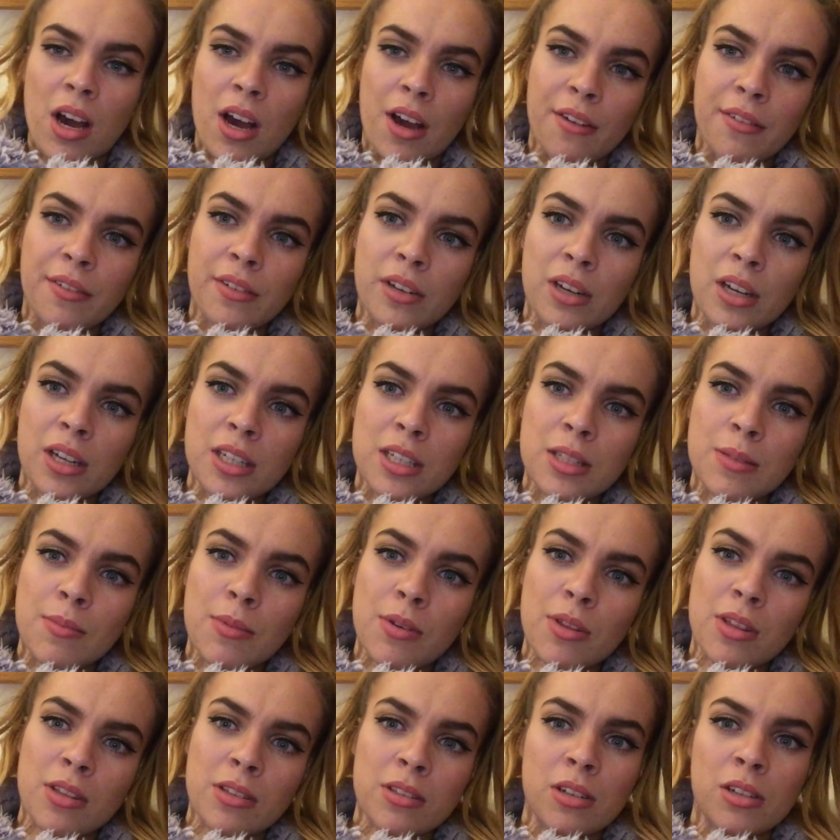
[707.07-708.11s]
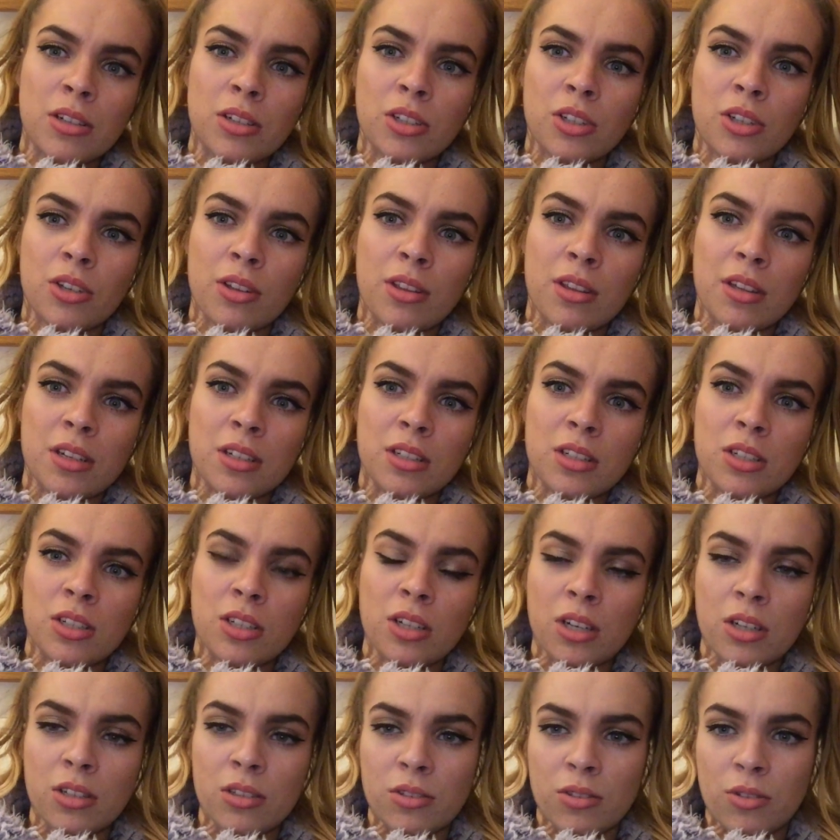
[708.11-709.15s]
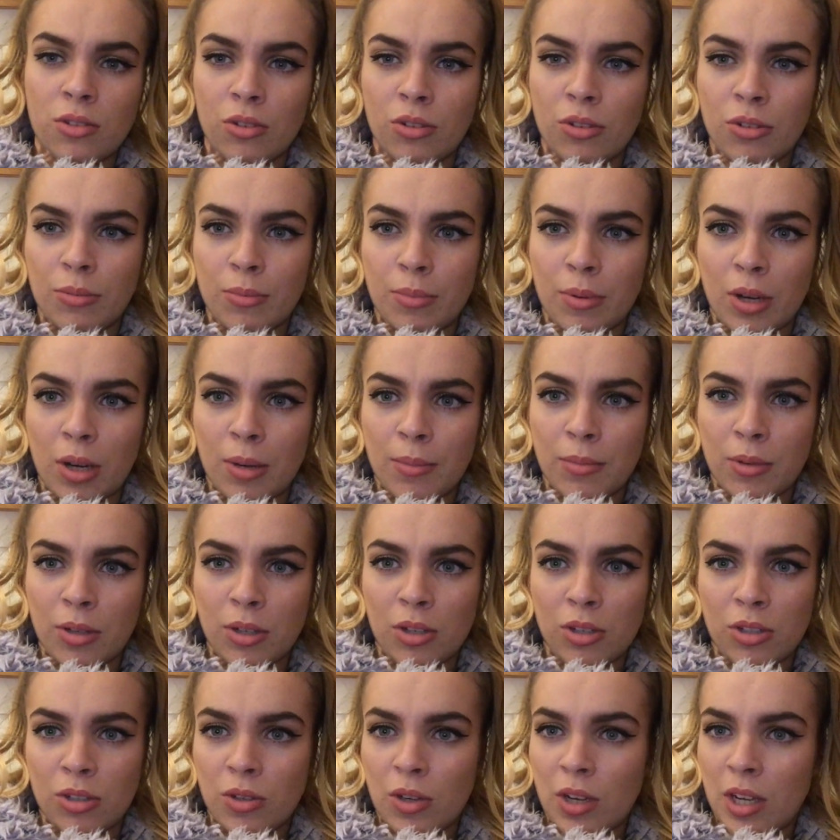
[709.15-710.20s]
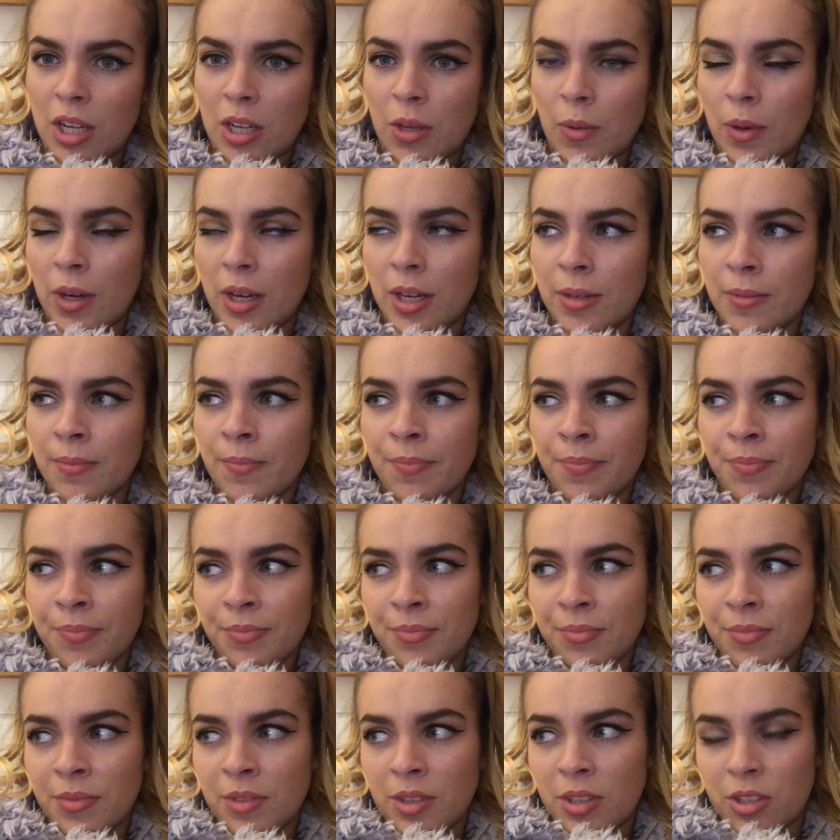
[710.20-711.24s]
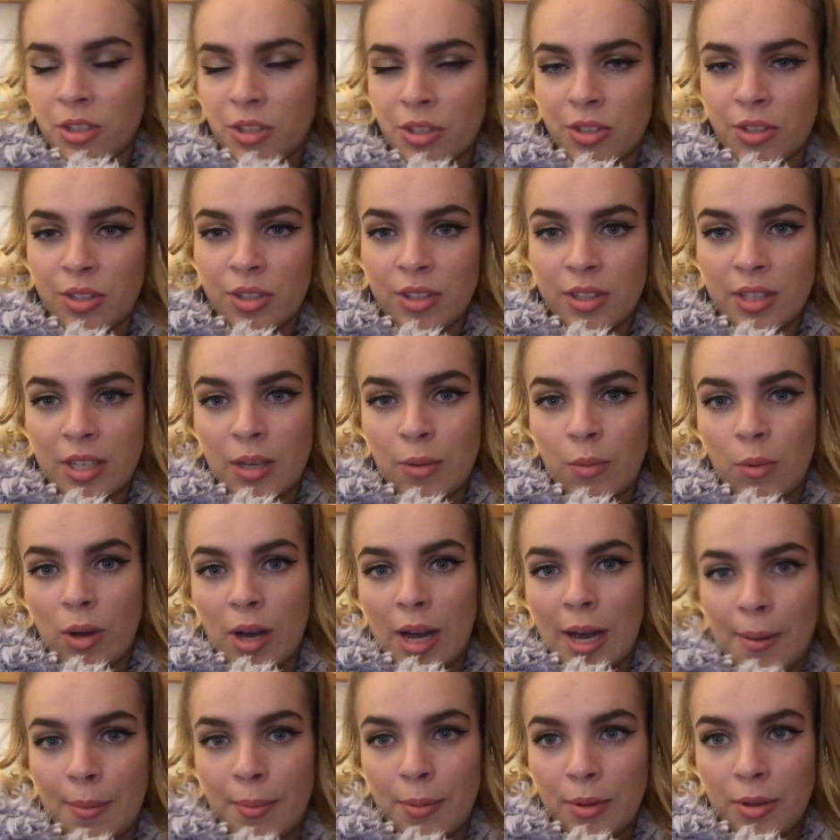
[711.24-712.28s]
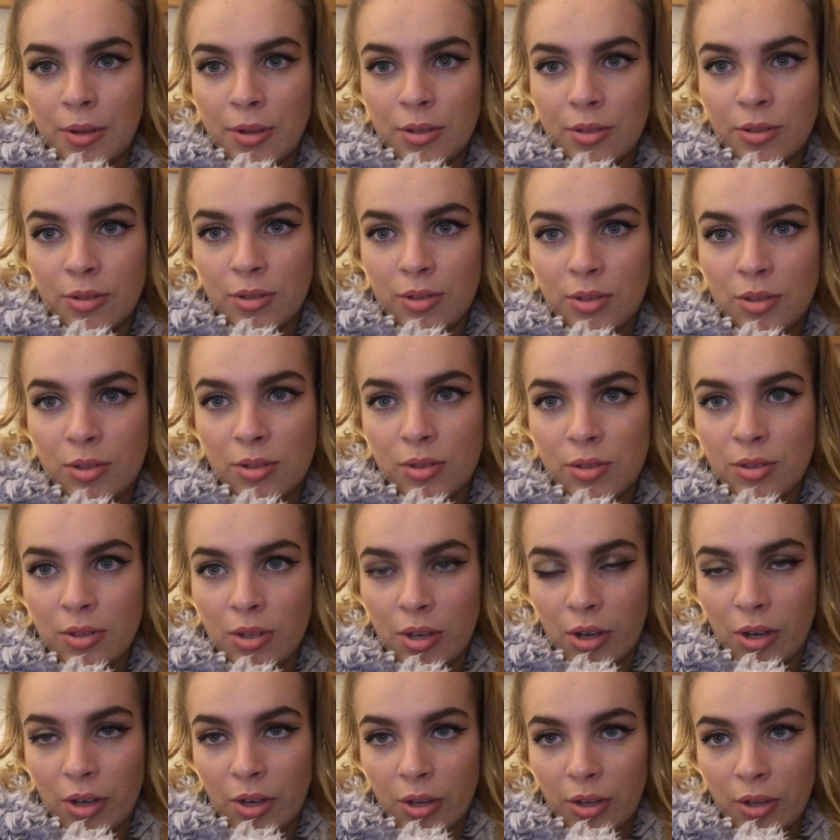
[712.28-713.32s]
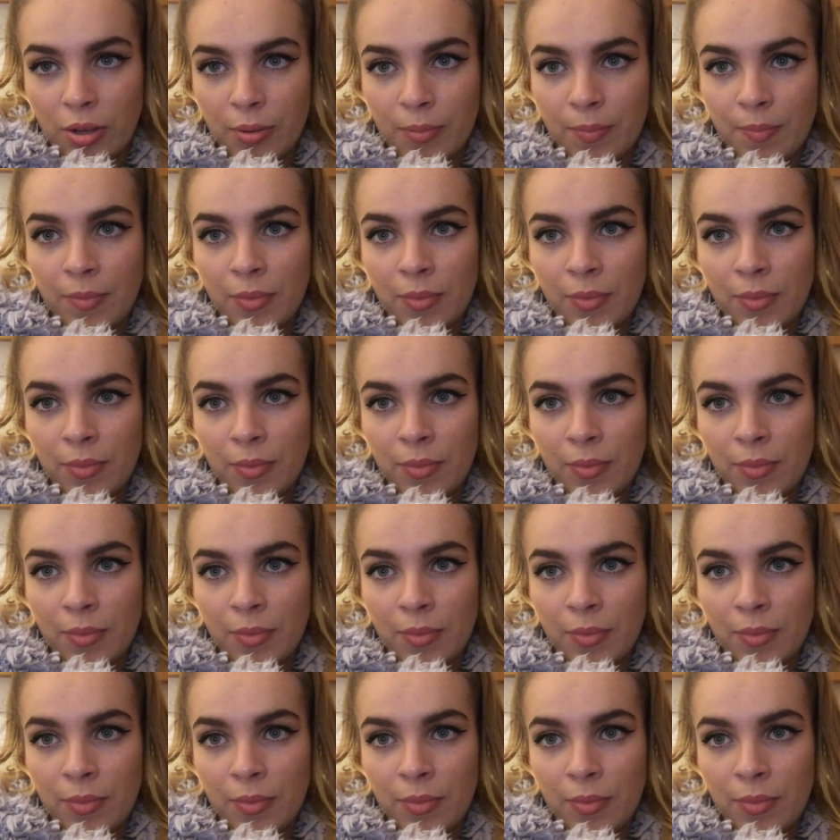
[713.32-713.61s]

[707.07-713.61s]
I feel like smoothies aren't a good thing to dance on, but I'm gonna do it anyway just to see what happens. So